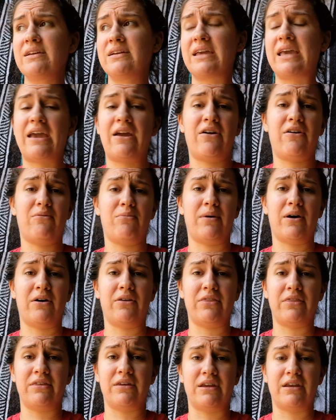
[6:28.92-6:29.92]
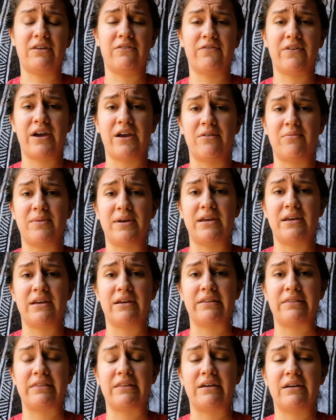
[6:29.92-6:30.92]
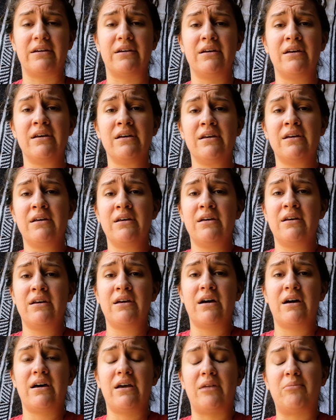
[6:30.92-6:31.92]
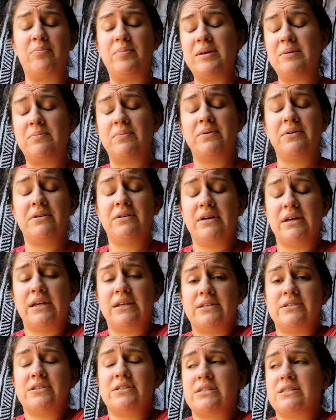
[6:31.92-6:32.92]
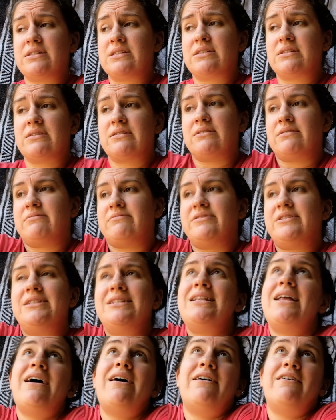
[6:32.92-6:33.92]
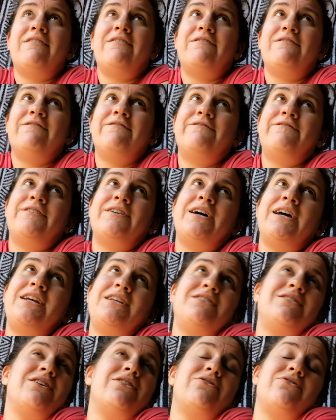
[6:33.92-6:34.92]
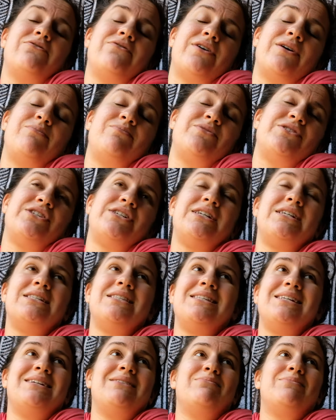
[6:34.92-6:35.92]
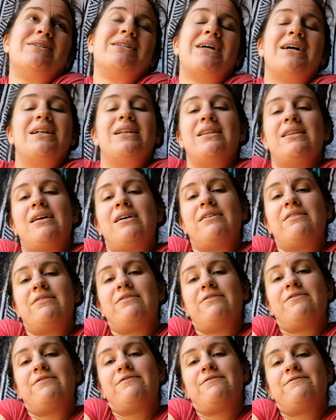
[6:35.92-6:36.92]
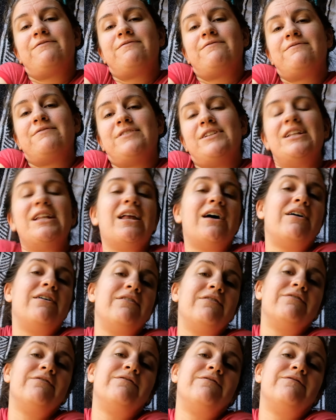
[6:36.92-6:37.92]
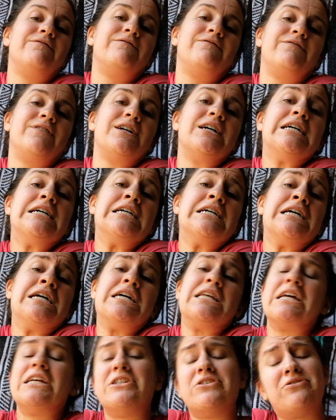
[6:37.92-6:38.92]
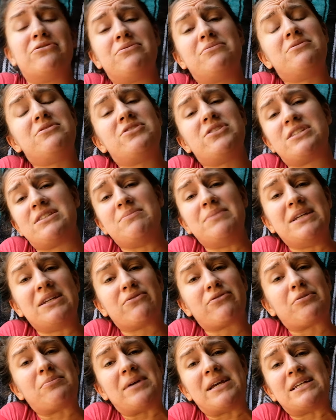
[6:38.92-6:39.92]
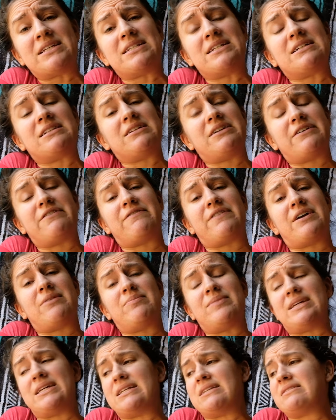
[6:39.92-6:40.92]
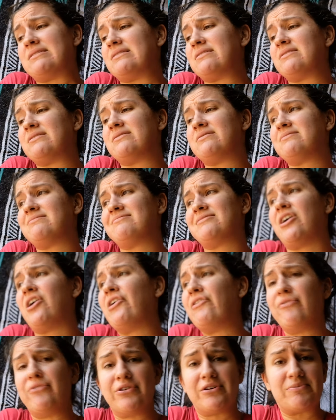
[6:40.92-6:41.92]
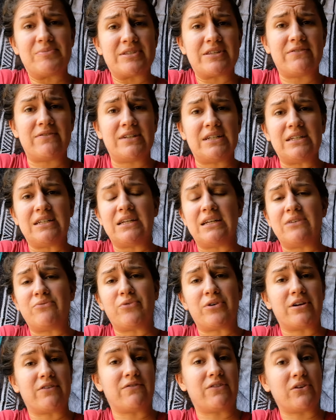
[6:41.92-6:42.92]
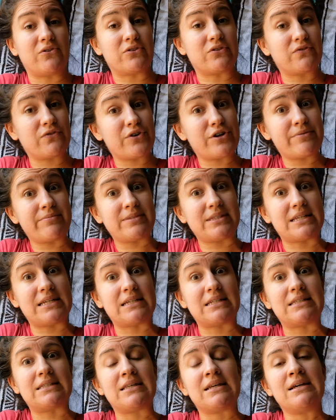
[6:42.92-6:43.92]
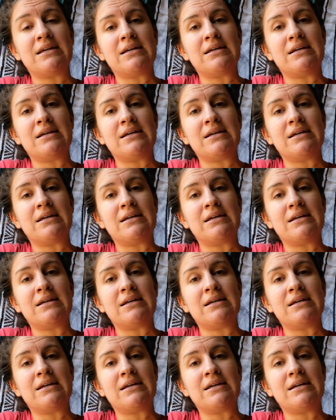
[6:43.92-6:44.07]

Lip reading: care about the environment and the and people and just love. I know I'm cheesy, but I love love, and I don't just mean romantic love, I mean all forms of it, and one of those forms is